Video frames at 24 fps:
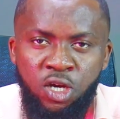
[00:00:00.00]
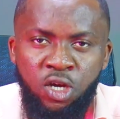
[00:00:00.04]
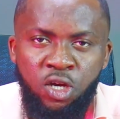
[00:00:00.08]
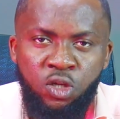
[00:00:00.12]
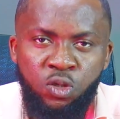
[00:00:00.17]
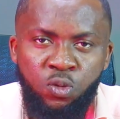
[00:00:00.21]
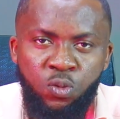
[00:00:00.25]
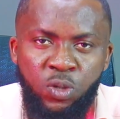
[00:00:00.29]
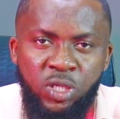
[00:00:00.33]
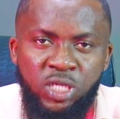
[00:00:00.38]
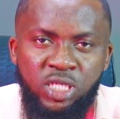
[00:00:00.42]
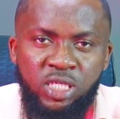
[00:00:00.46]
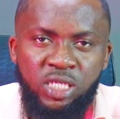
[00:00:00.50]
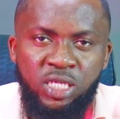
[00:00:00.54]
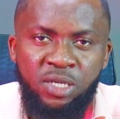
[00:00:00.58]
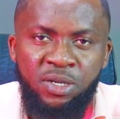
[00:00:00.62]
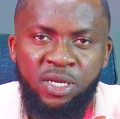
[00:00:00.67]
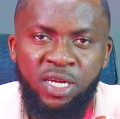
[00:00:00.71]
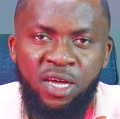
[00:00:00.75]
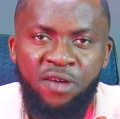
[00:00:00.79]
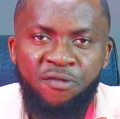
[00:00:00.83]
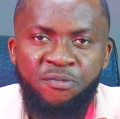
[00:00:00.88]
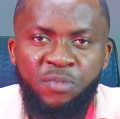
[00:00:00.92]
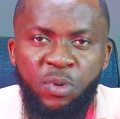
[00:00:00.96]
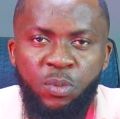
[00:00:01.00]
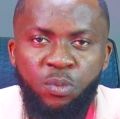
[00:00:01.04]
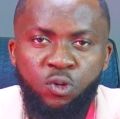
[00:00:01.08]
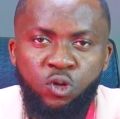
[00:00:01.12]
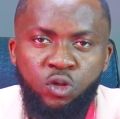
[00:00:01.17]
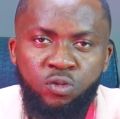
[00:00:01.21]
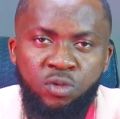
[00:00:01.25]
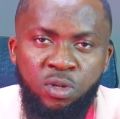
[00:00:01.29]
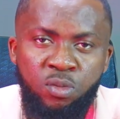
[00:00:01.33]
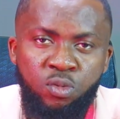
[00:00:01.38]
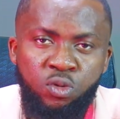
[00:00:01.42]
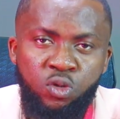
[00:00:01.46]
which gave people to
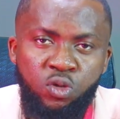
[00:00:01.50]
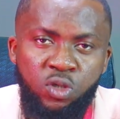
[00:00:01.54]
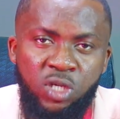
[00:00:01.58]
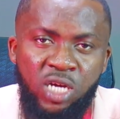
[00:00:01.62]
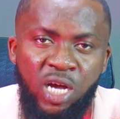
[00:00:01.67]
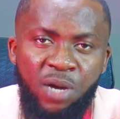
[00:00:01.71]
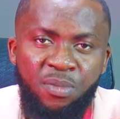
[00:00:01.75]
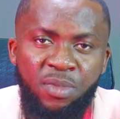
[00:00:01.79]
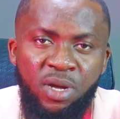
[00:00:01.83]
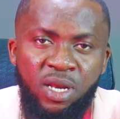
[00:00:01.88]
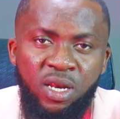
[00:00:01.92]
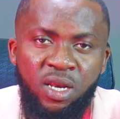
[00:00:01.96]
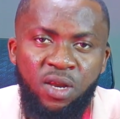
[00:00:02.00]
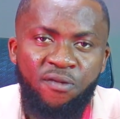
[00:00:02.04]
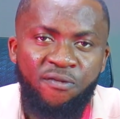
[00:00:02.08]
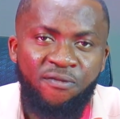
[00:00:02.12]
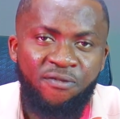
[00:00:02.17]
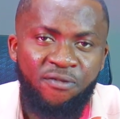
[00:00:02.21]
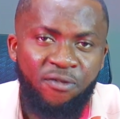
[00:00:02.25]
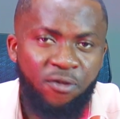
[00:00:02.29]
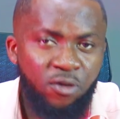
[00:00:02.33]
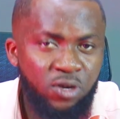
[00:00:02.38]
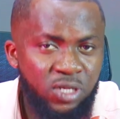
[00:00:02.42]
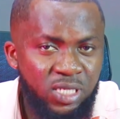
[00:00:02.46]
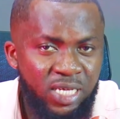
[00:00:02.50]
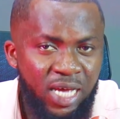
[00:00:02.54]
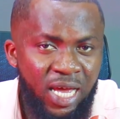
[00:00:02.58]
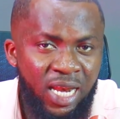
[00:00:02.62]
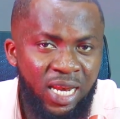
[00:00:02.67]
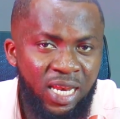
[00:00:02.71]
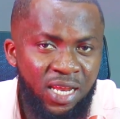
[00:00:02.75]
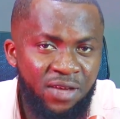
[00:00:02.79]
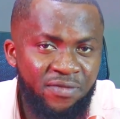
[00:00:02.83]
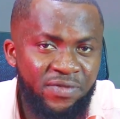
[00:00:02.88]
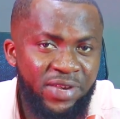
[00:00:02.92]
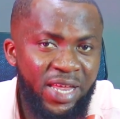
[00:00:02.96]
be able to come and vote and
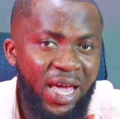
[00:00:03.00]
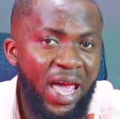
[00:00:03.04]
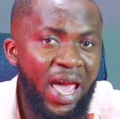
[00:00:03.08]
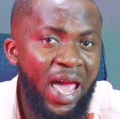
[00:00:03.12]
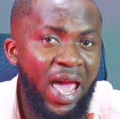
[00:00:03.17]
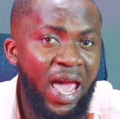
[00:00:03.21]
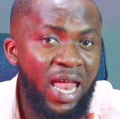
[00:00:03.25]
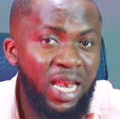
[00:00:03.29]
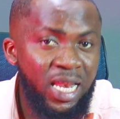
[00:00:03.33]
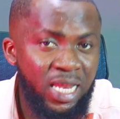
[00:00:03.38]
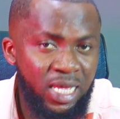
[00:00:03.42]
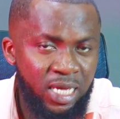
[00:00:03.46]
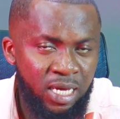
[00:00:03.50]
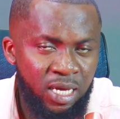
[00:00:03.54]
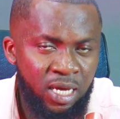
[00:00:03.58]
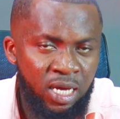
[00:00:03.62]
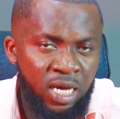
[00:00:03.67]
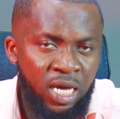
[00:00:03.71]
leave there early.